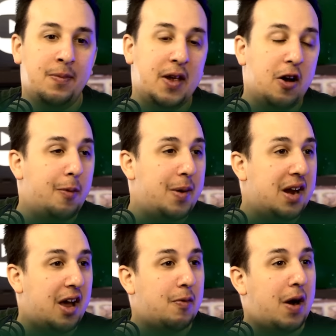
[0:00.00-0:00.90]
They got a bit
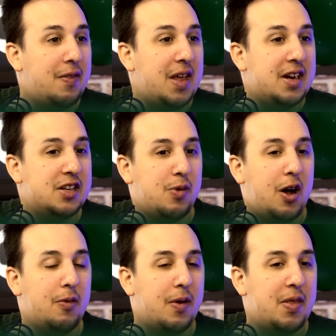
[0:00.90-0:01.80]
of luck right at the end as
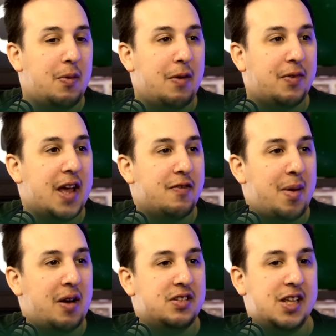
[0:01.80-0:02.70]
well when the ref gave a
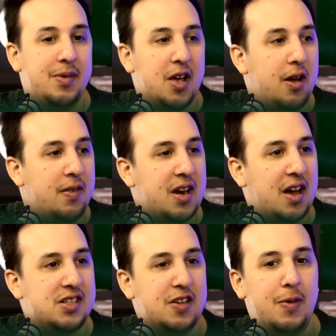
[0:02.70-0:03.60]
penalty uh, in the
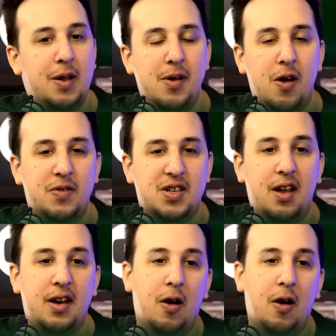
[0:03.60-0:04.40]
90th minute, He overturned.